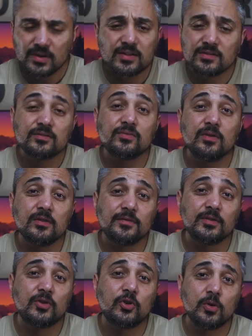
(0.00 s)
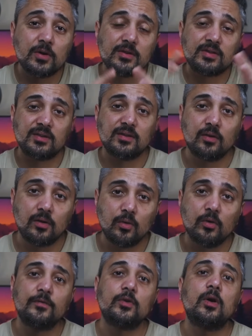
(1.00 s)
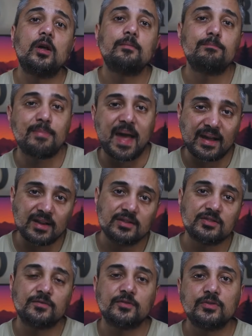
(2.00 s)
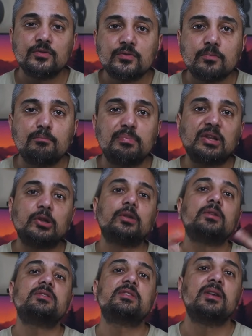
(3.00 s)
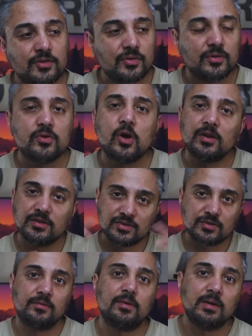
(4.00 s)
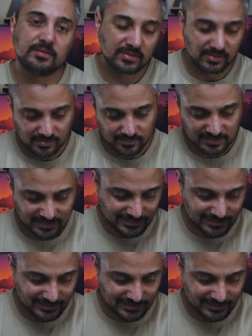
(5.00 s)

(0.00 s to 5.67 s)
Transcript: really, it's sort of a good overall package for you to build your knowledge around systems